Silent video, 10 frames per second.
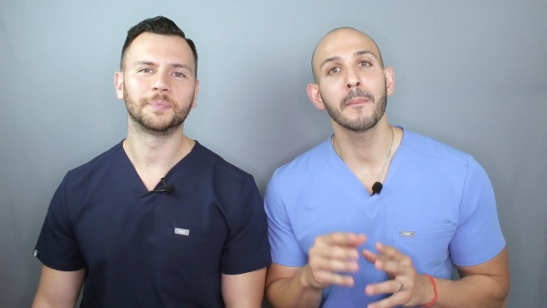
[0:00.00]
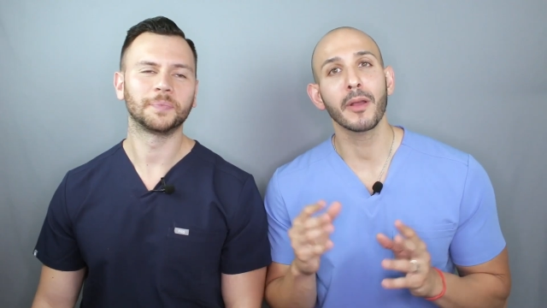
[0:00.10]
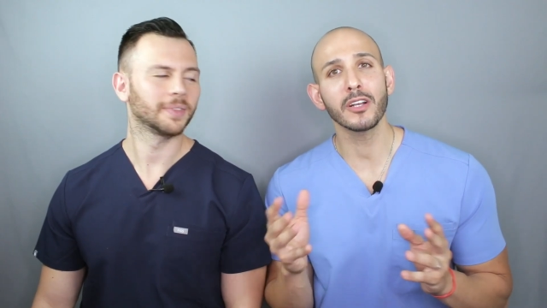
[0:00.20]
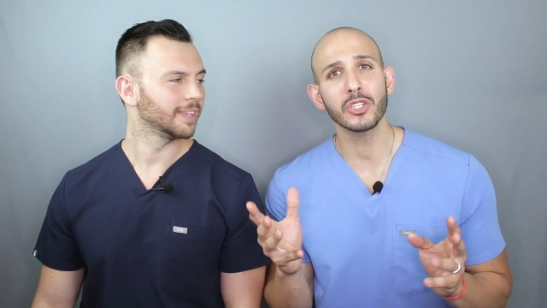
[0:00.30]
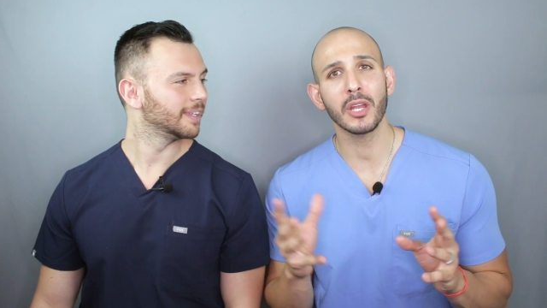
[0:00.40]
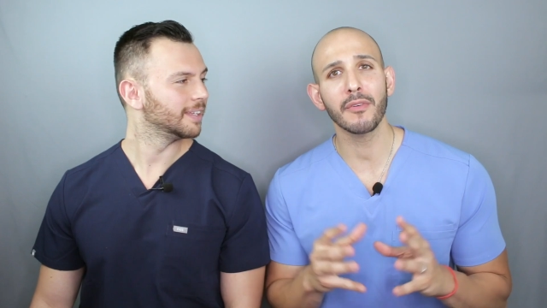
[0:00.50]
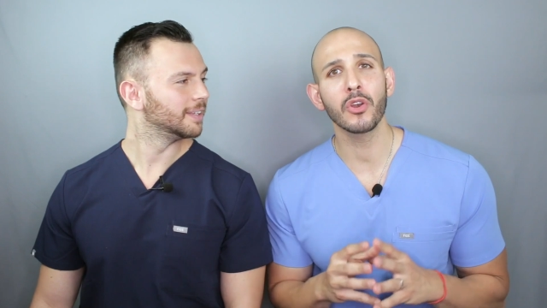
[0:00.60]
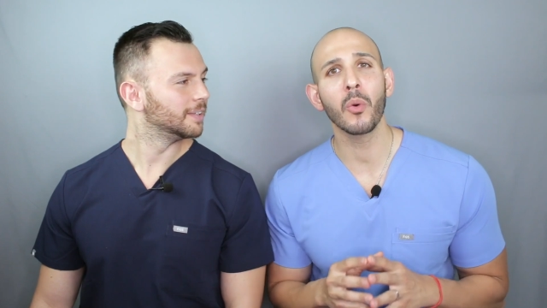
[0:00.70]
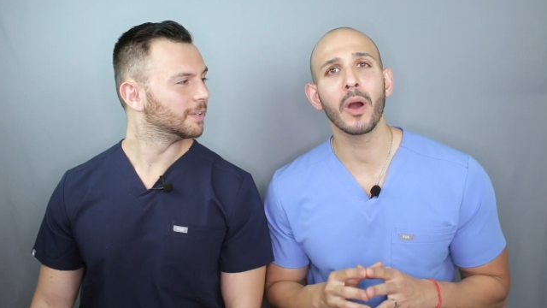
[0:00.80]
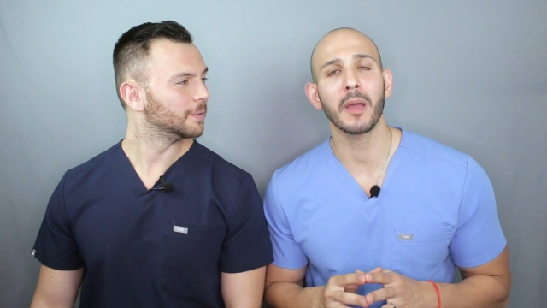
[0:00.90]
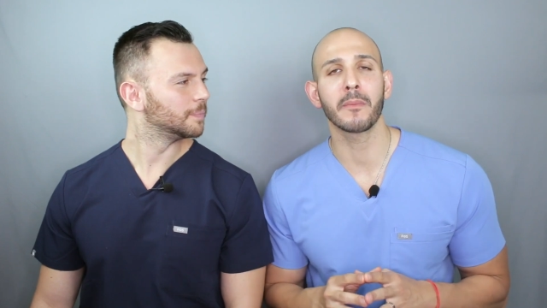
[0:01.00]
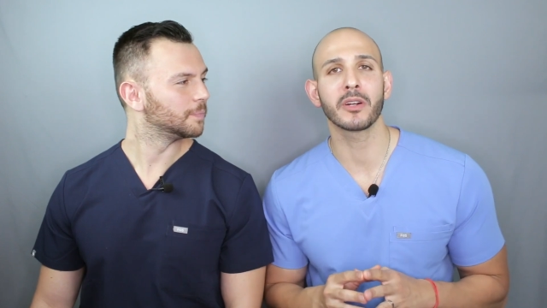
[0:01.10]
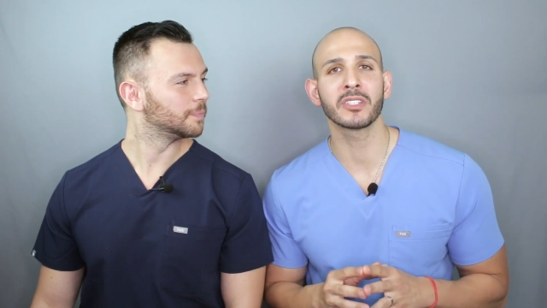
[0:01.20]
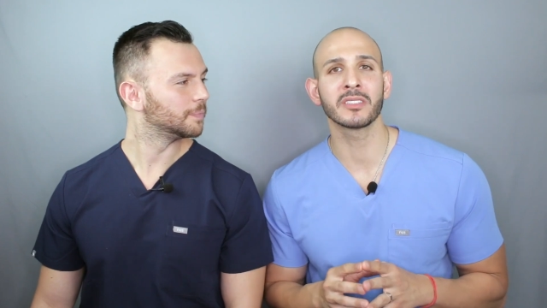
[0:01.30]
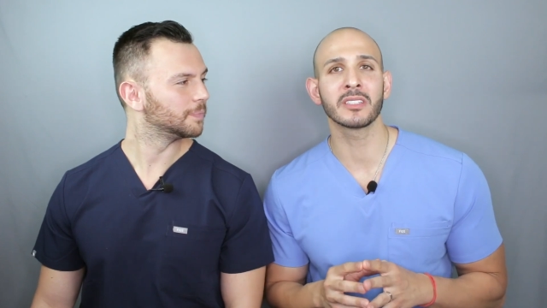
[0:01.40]
Speaker 1: because you never know what
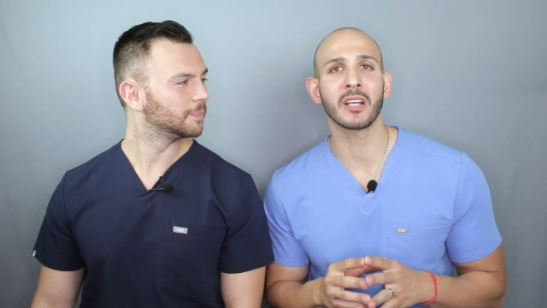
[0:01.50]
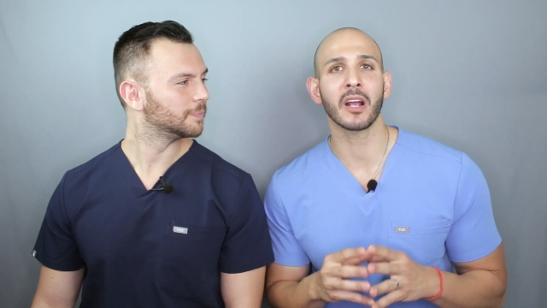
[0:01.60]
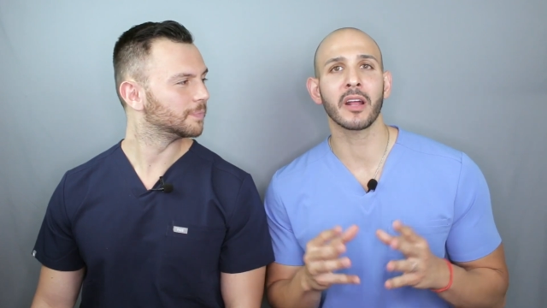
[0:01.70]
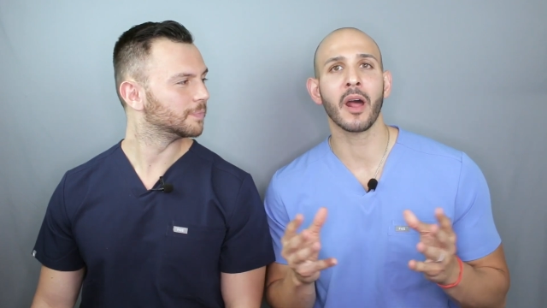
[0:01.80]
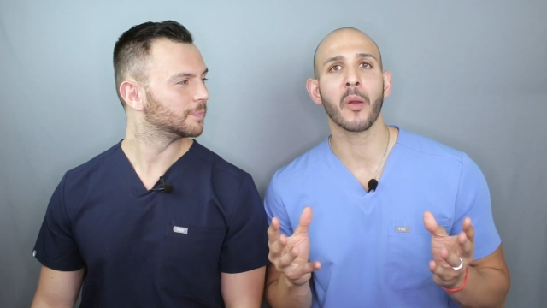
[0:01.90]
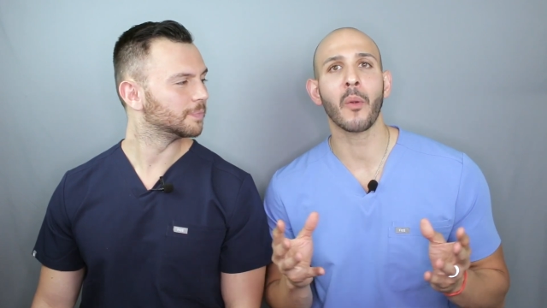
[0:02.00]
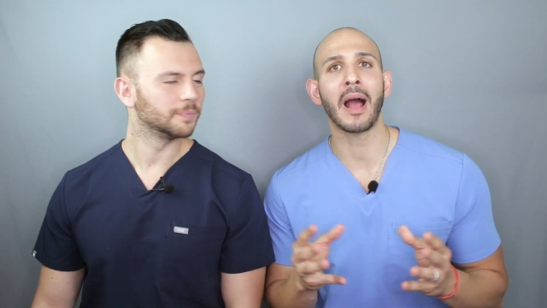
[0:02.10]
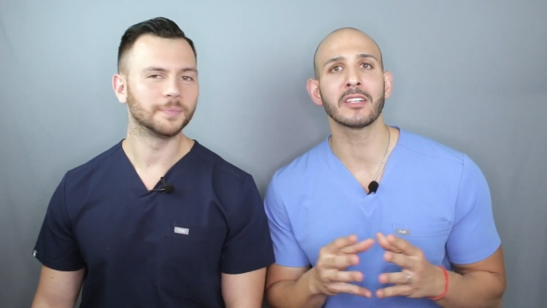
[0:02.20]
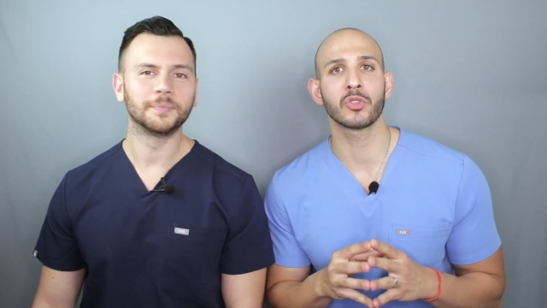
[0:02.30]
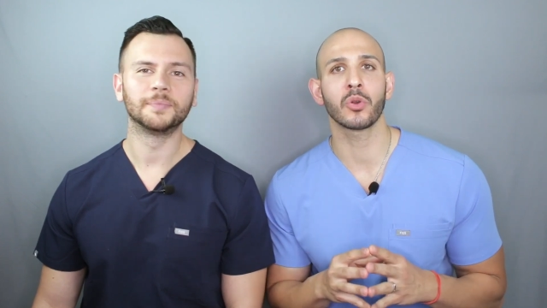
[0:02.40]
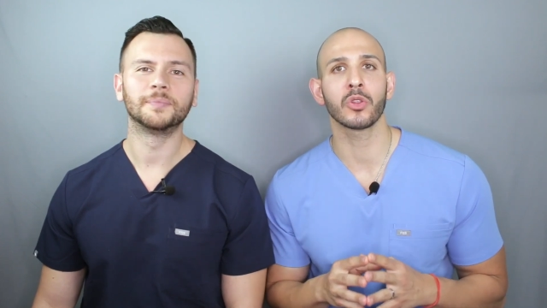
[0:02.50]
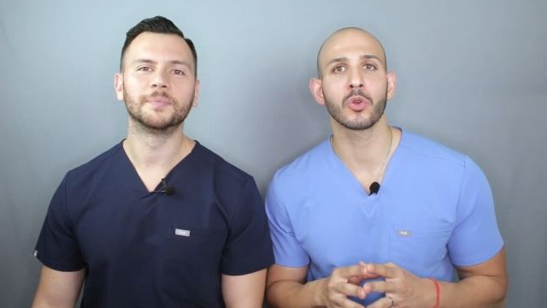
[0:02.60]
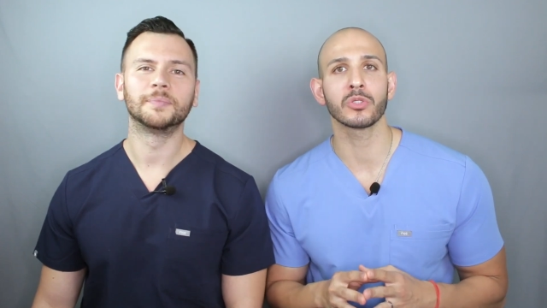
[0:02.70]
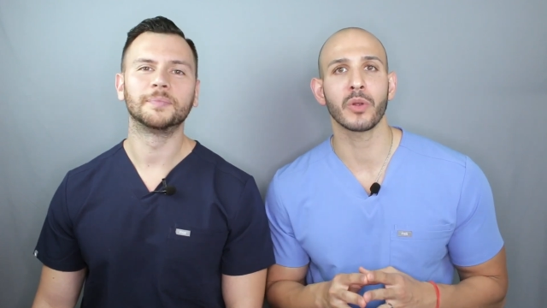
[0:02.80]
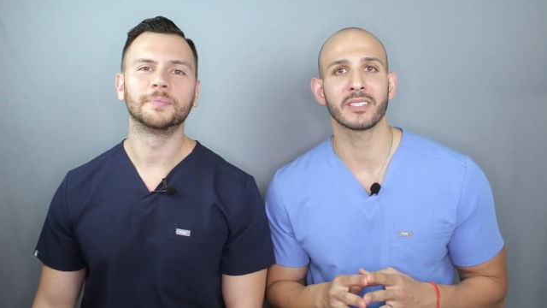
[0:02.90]
emergencies are going to arise during
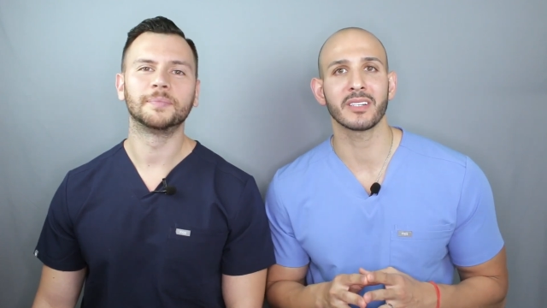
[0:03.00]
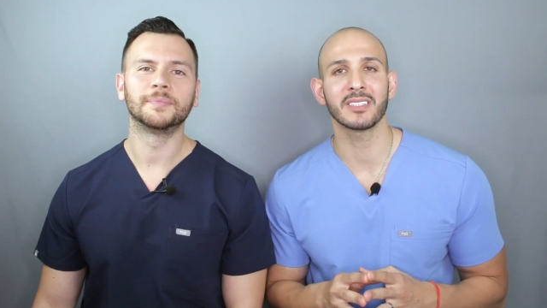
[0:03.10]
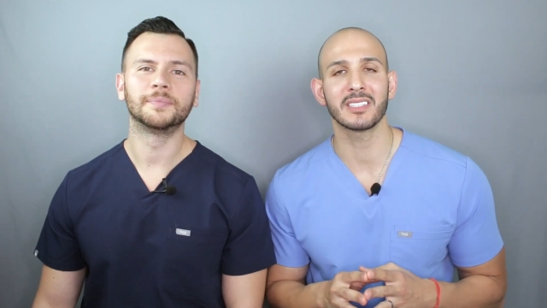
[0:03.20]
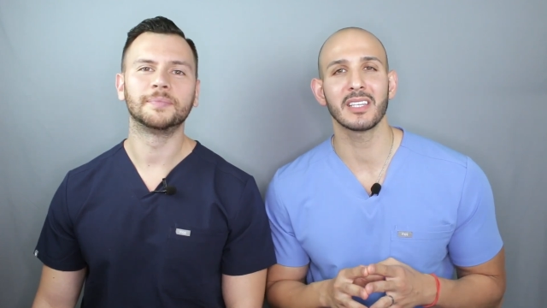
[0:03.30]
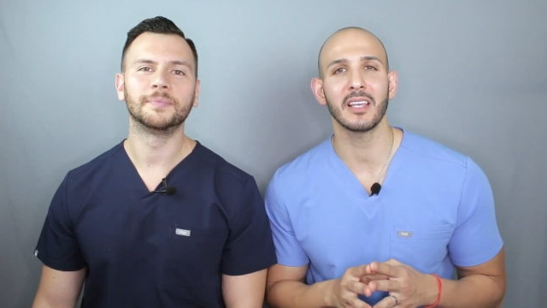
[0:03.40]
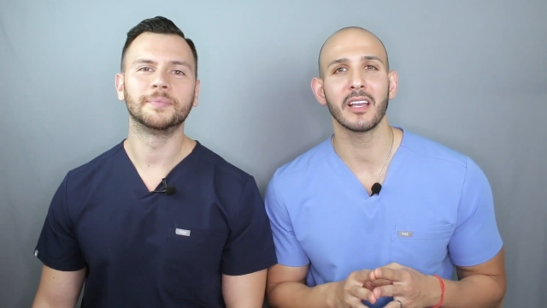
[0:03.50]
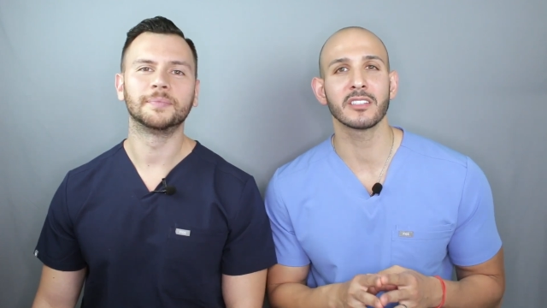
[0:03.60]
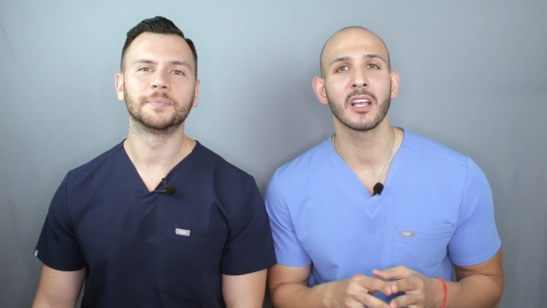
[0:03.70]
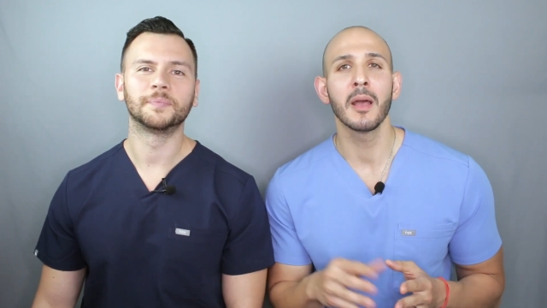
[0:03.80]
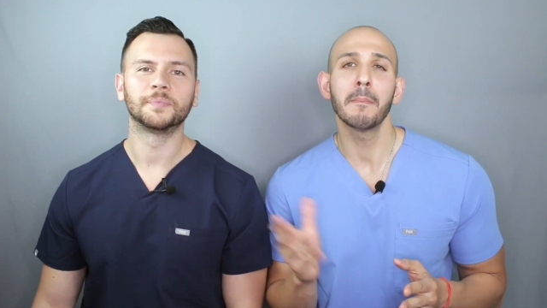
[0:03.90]
those residency years.